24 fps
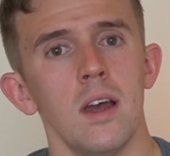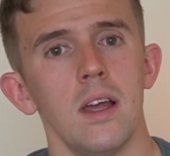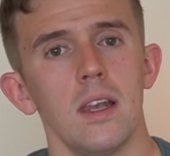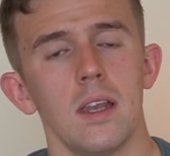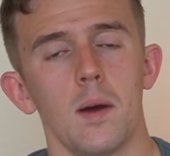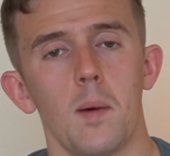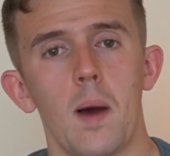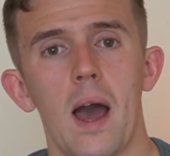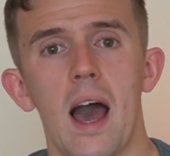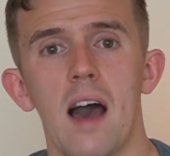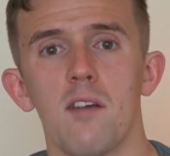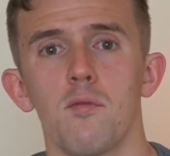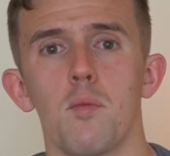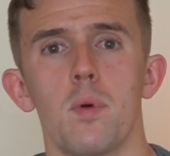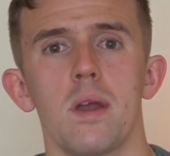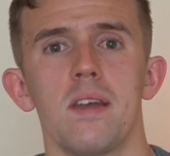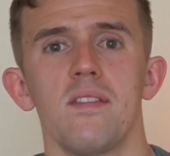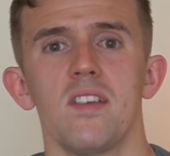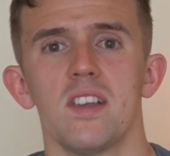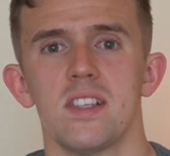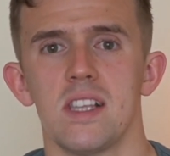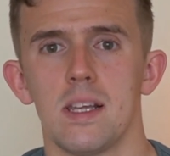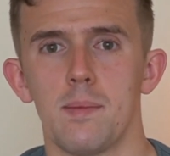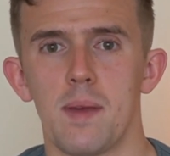Now, I have
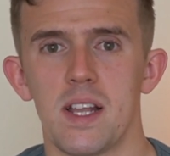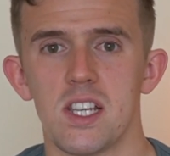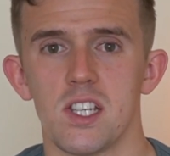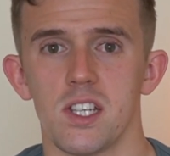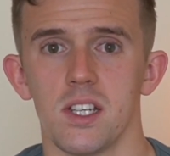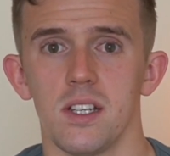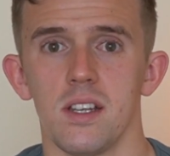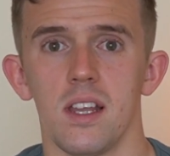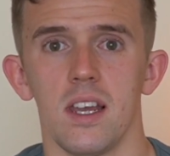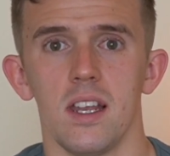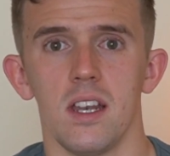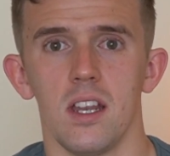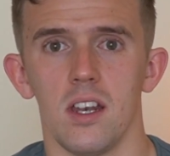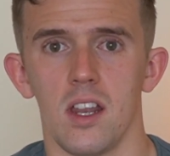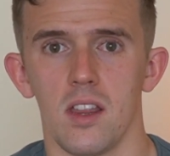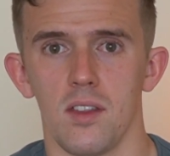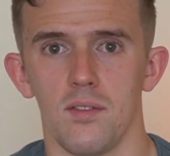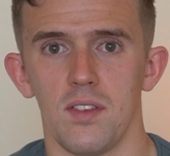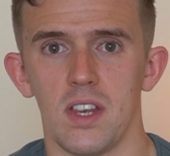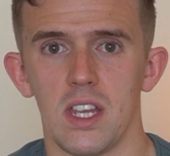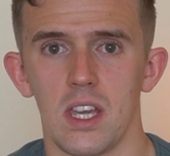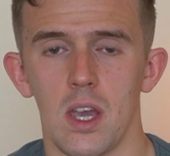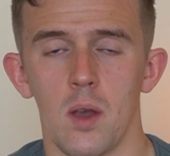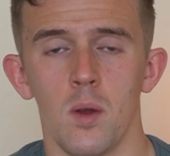previously mentioned in another
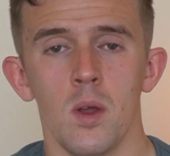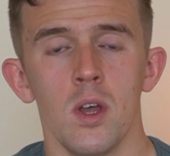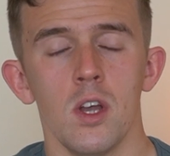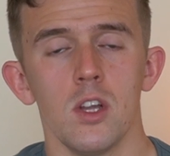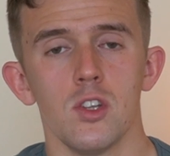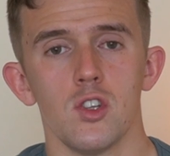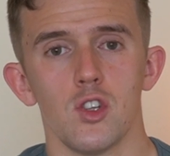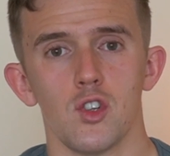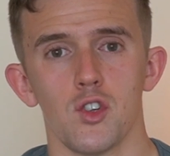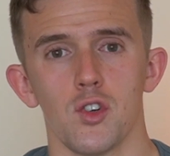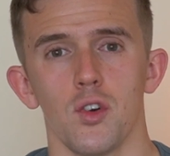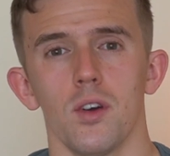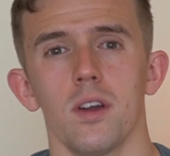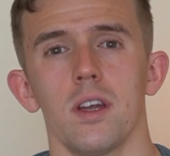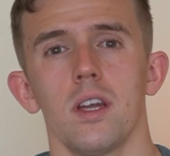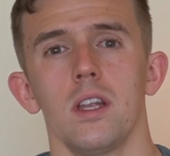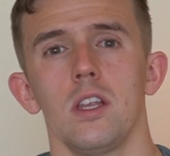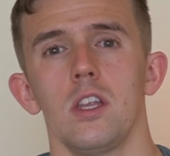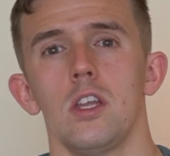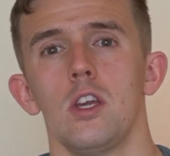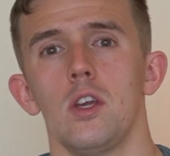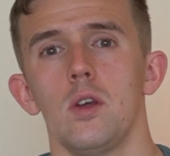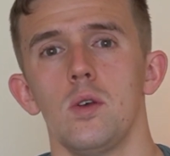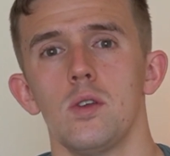video to try
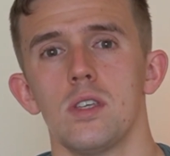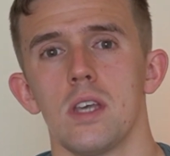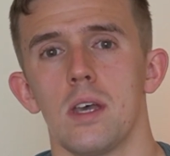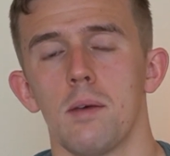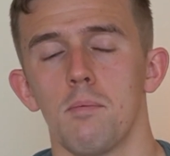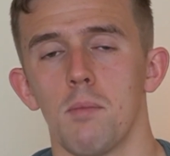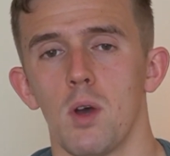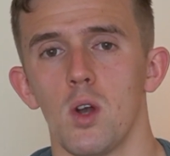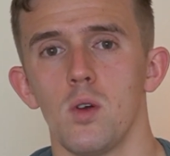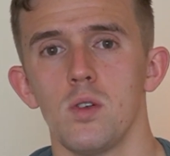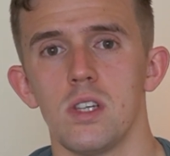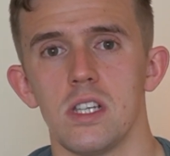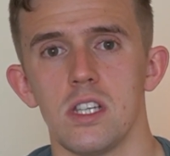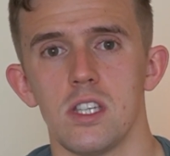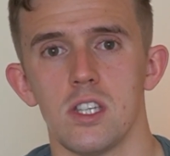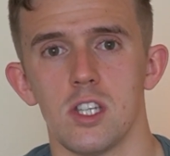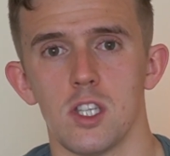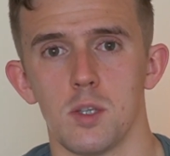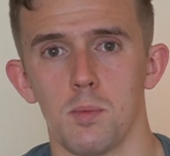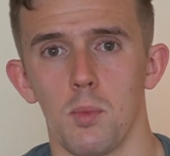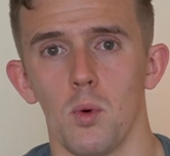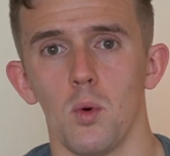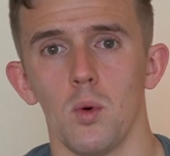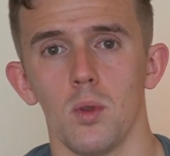and use emojis to
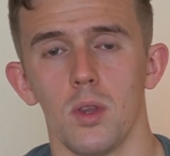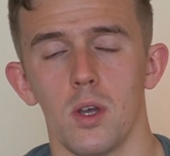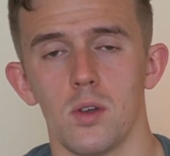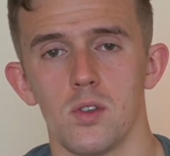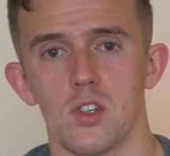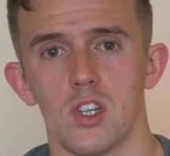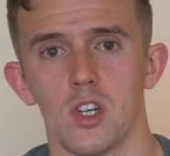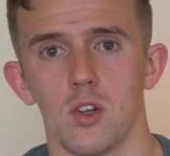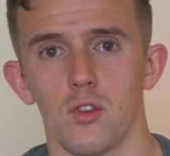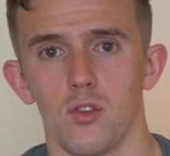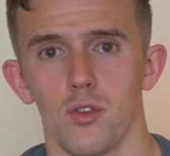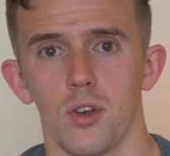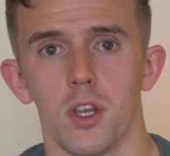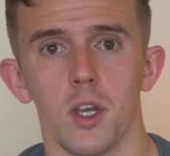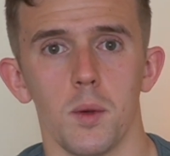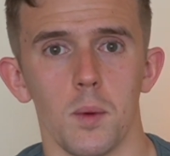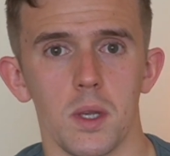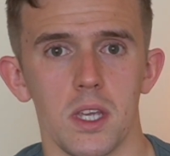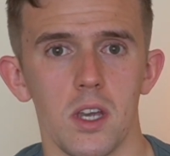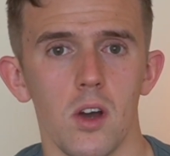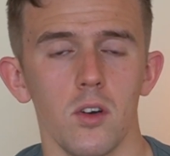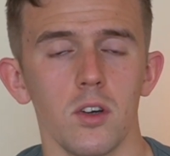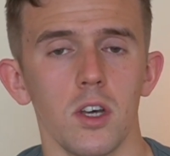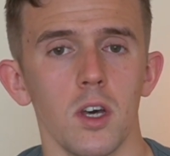support those children who are
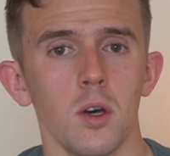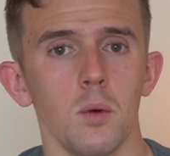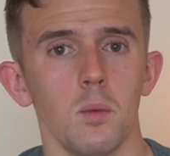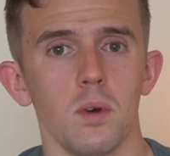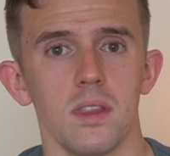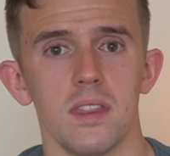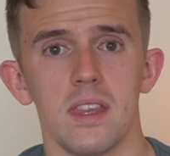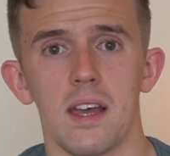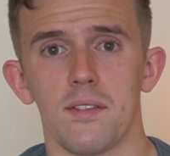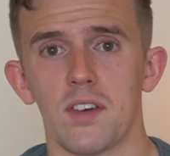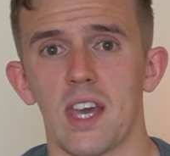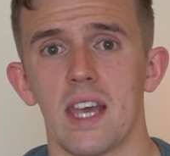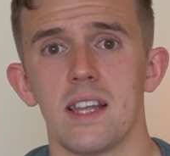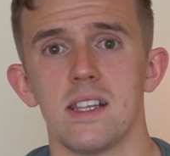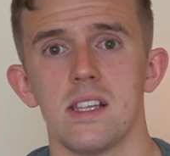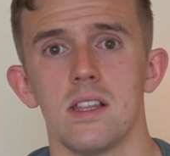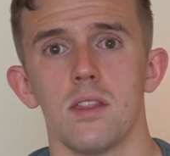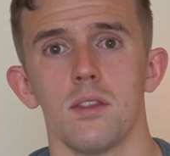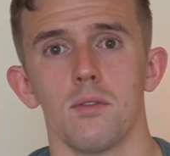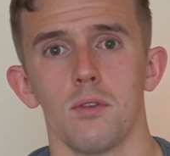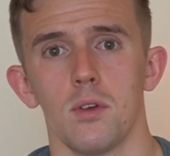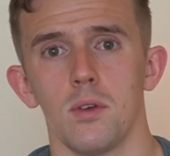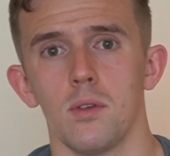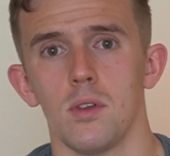younger with navigating
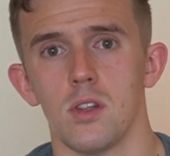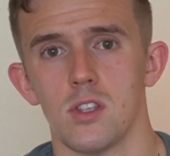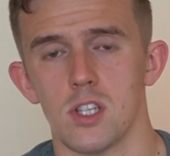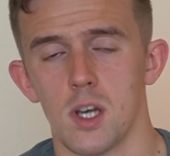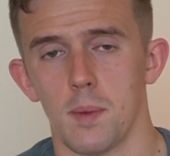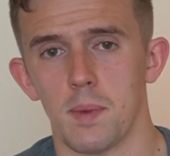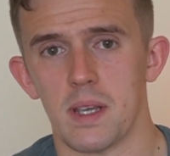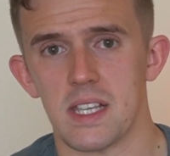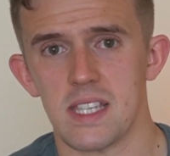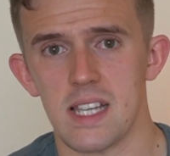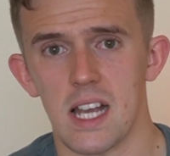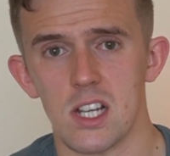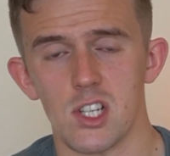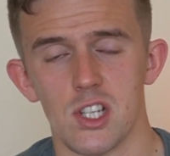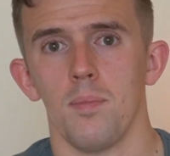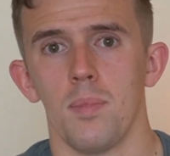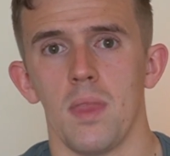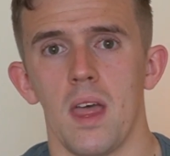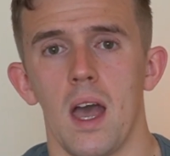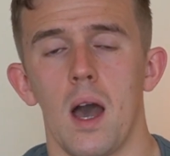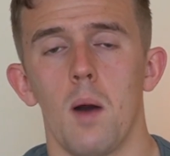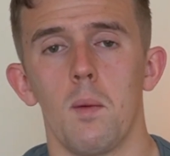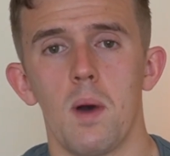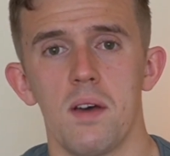through the topic section.
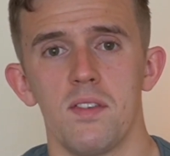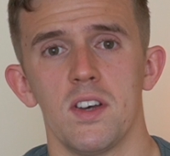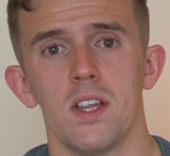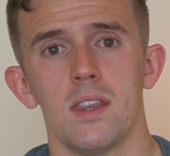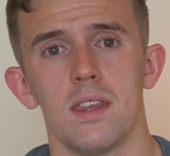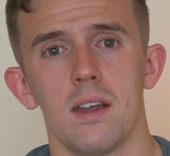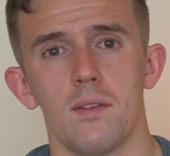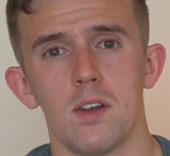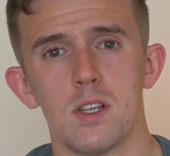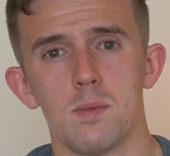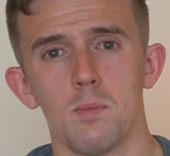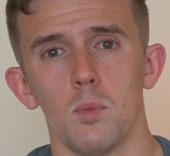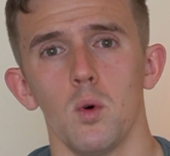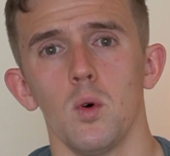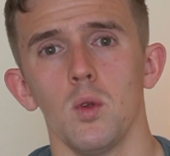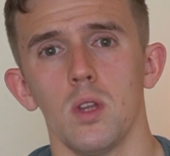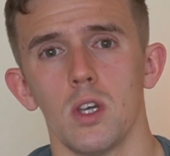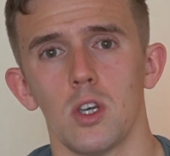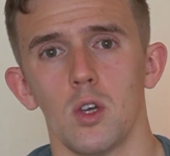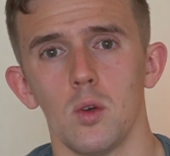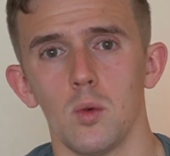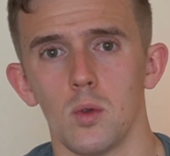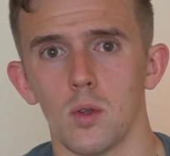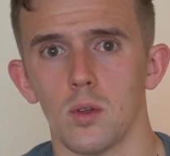However, there is more
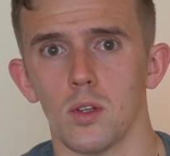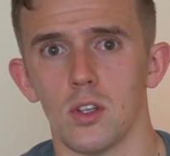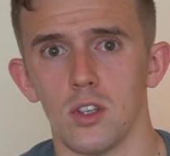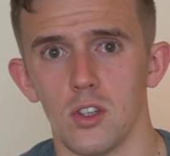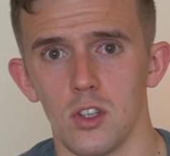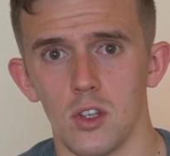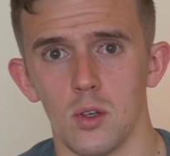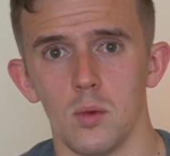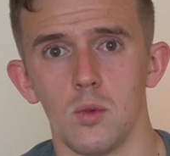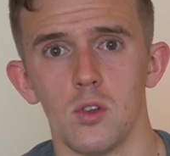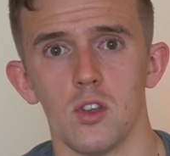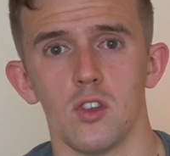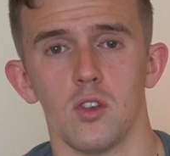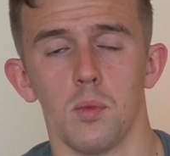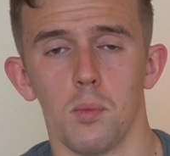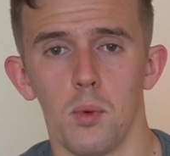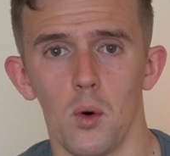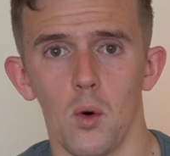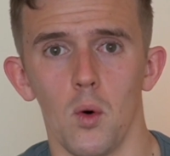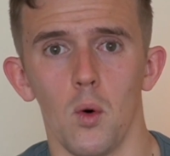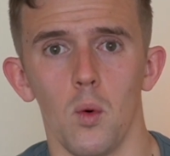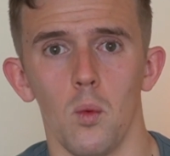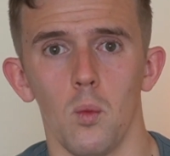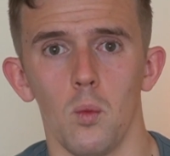that Google could do to
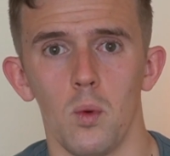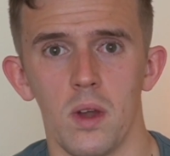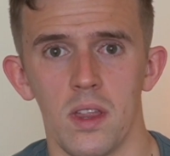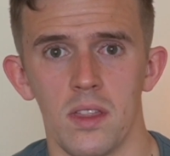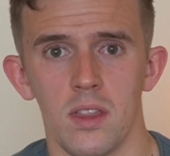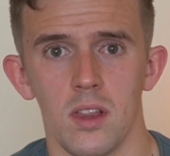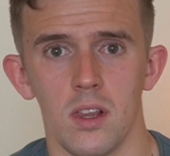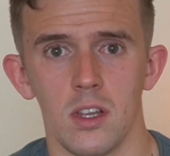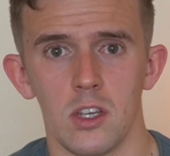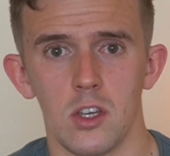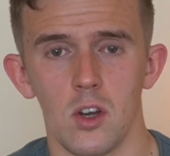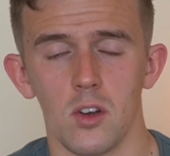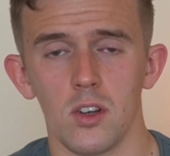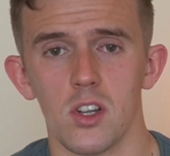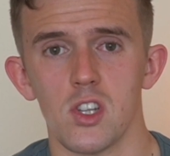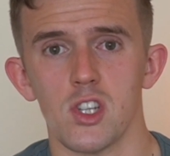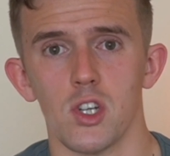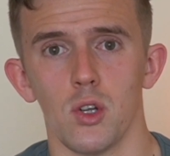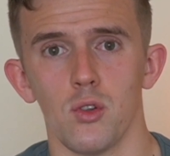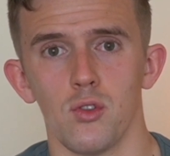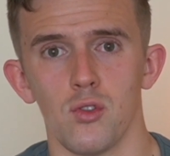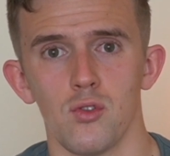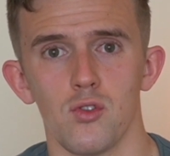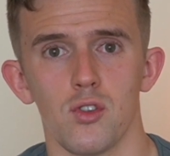support with younger
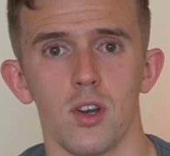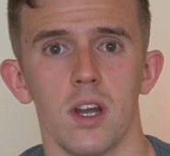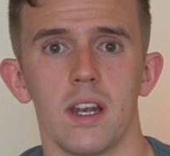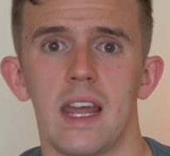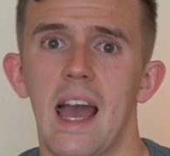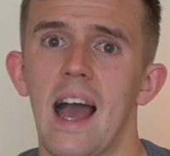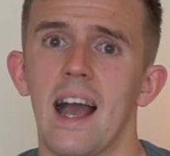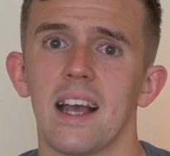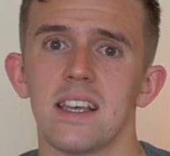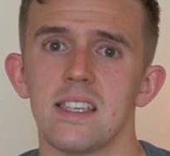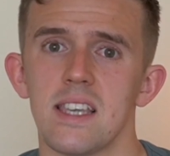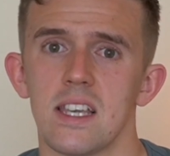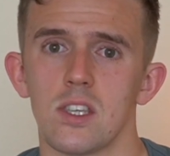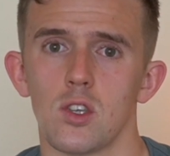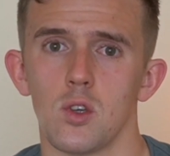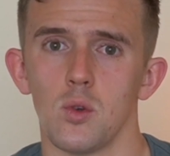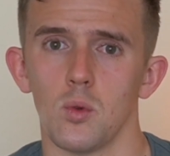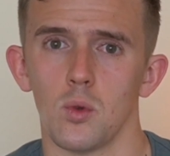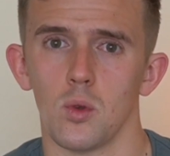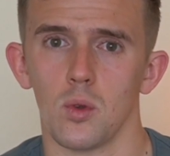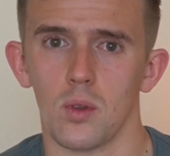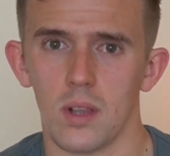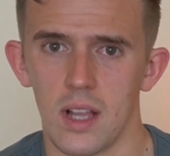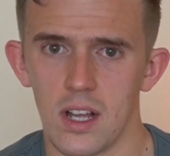children trying to access
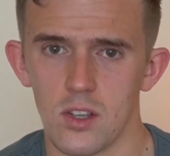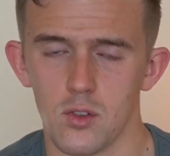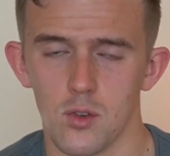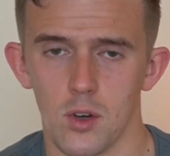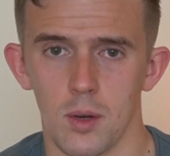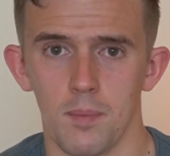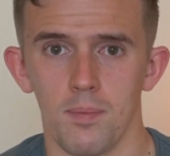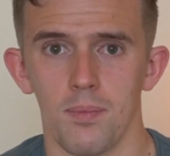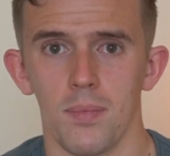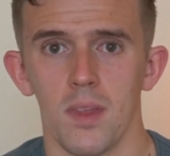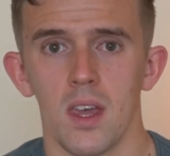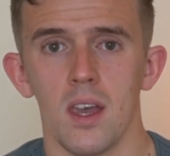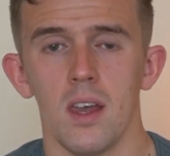Google Classroom.